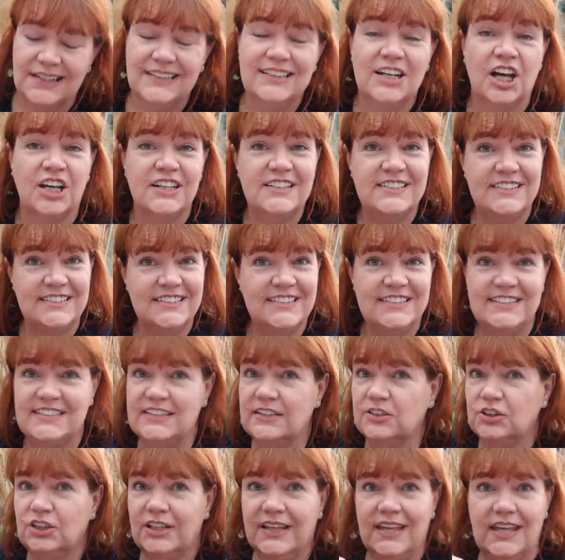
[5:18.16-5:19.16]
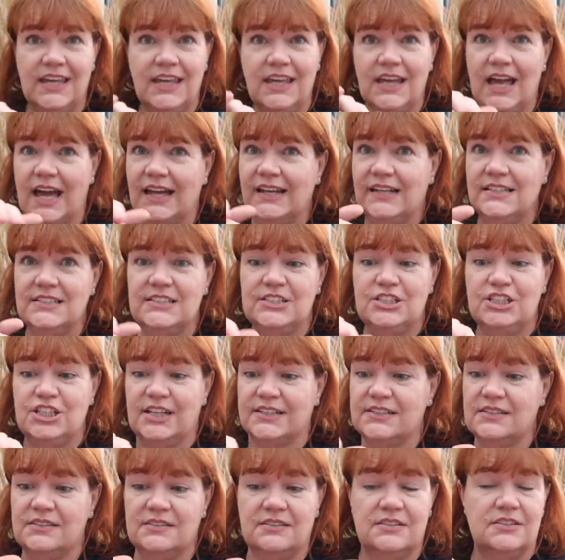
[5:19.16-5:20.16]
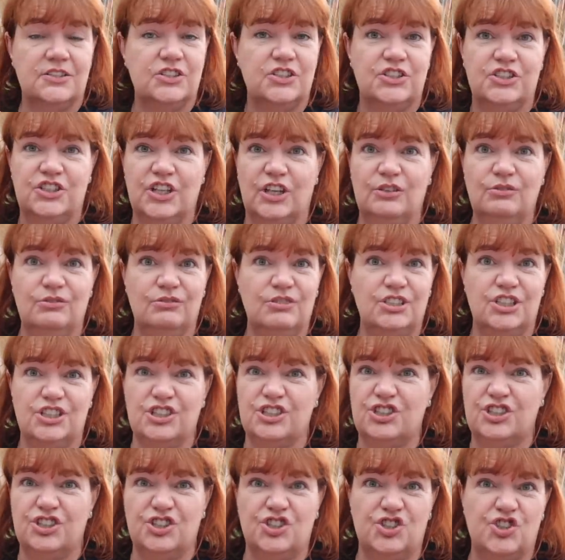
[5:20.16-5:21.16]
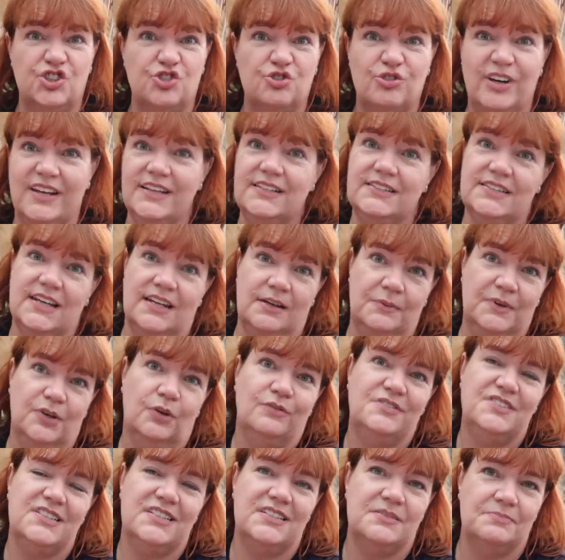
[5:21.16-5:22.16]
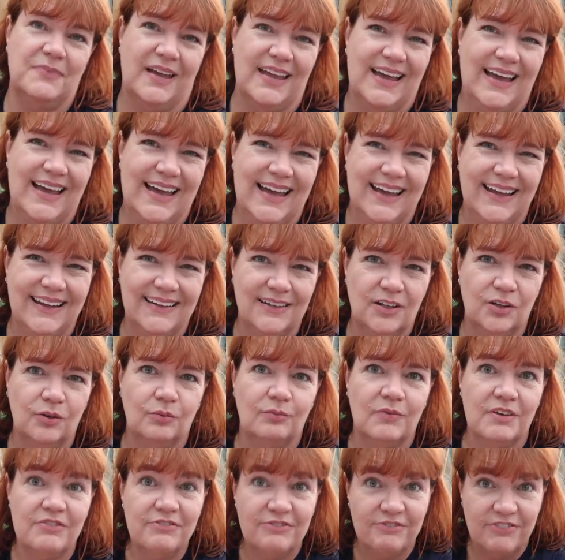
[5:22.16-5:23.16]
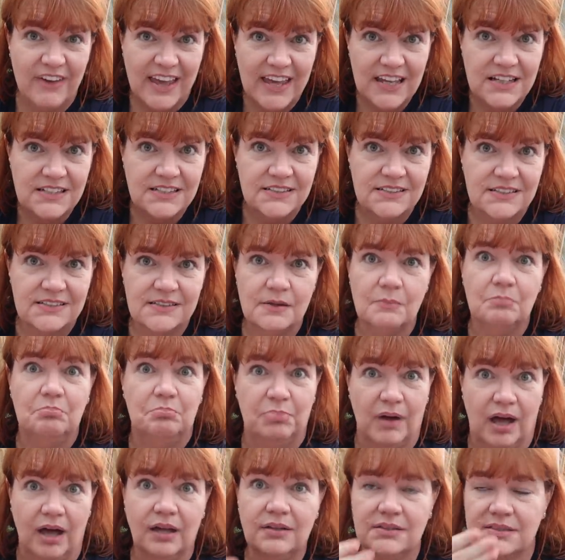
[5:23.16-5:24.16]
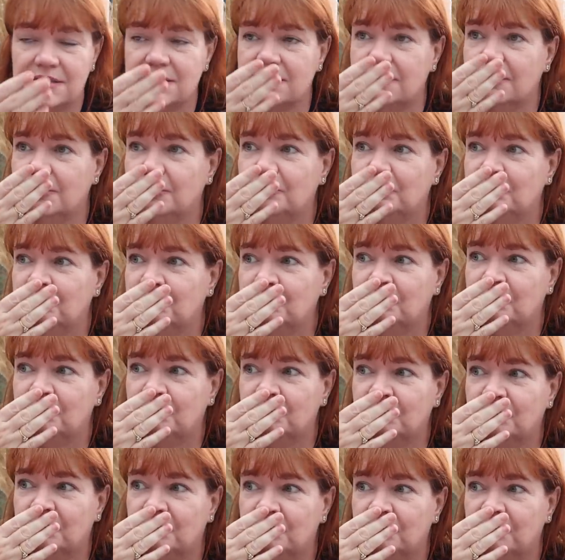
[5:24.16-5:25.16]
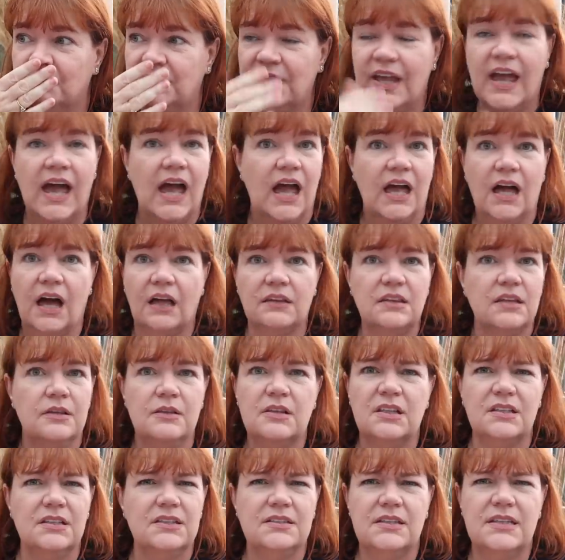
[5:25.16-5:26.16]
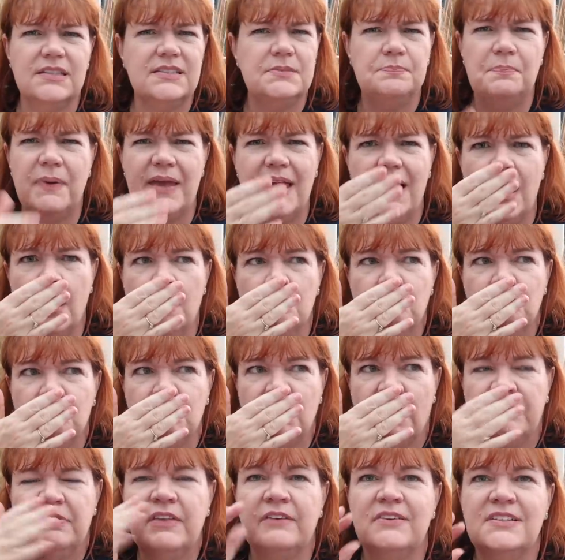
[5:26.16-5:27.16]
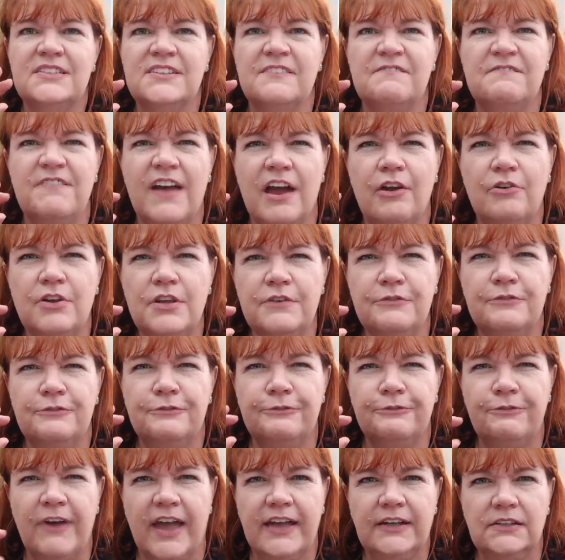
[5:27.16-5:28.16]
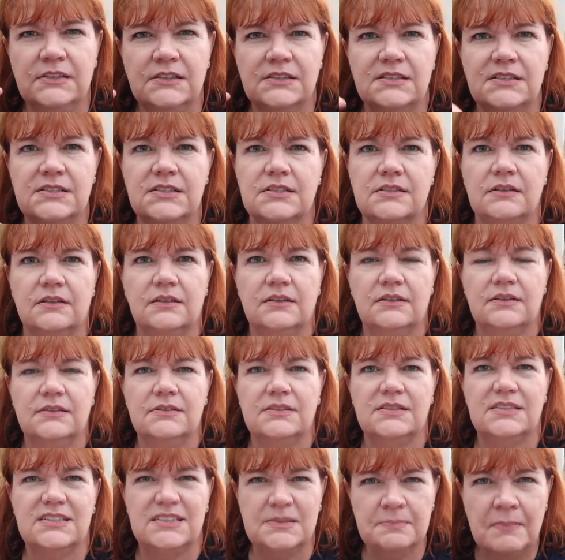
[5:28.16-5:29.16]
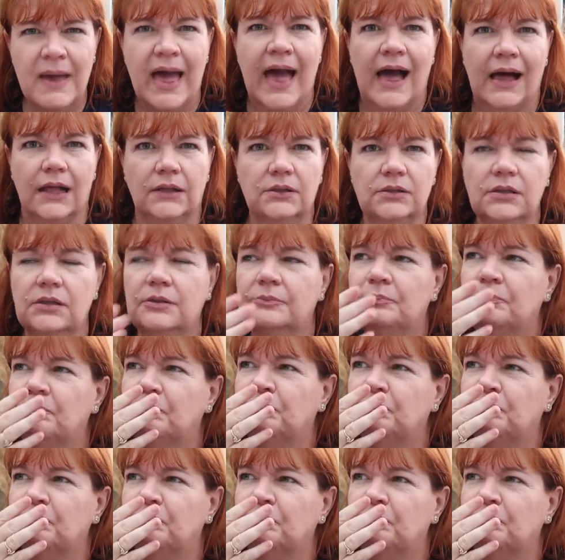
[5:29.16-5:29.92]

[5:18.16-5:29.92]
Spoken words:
Nice and silky, and is just soaked straight in. I mean, obviously it's my hand, not my face, but yeah, there is a very faint smell,